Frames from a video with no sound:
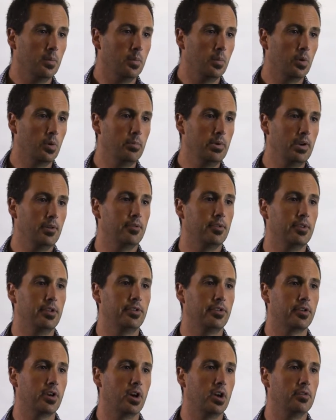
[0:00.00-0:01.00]
What about for
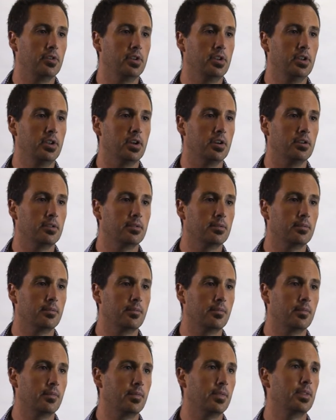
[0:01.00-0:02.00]
this guy over here?
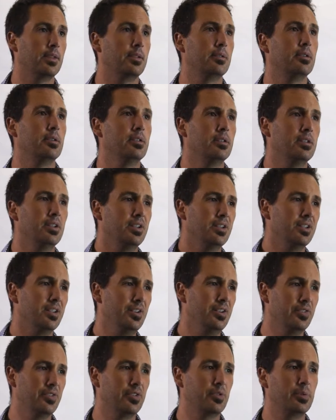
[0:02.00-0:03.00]

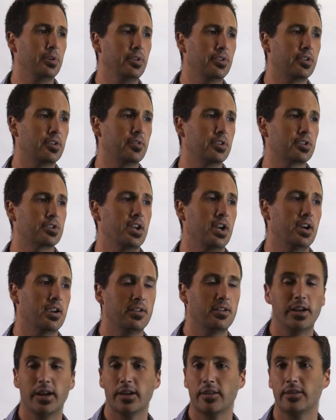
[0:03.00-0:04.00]
Is the risk of a shark
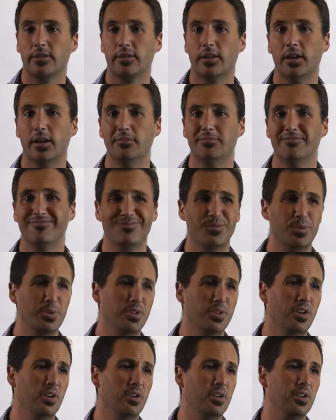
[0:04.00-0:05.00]
attack the same? Well,
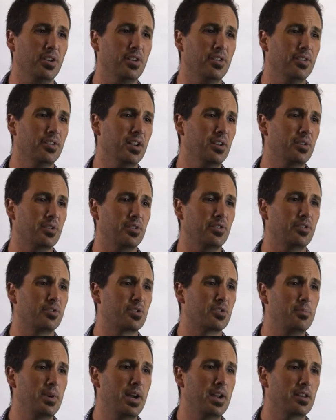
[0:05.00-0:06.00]
no. You can say, look, it's
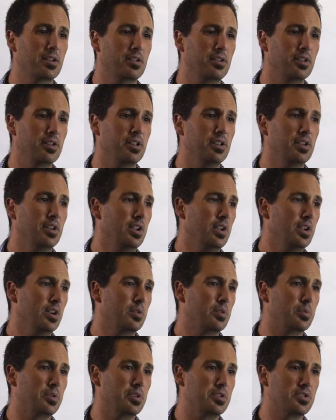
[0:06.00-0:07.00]
dramatically
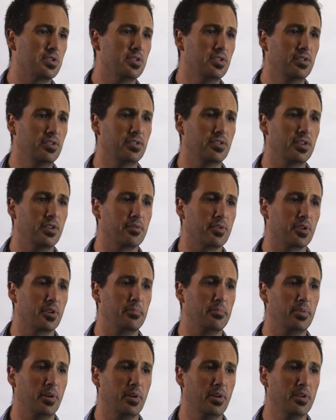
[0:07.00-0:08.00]
reduced. They've got a
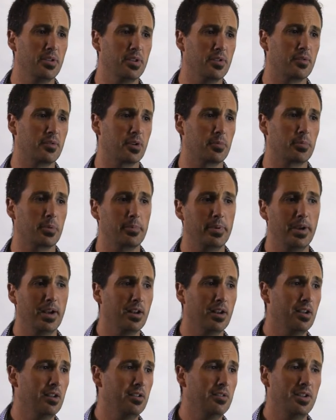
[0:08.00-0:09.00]
boat, they've got a
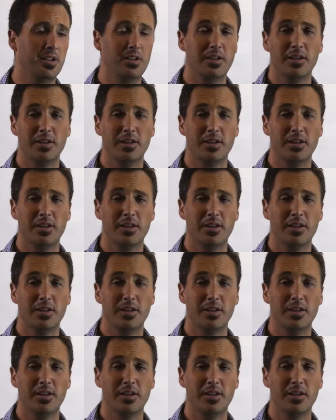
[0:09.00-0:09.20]
propeller.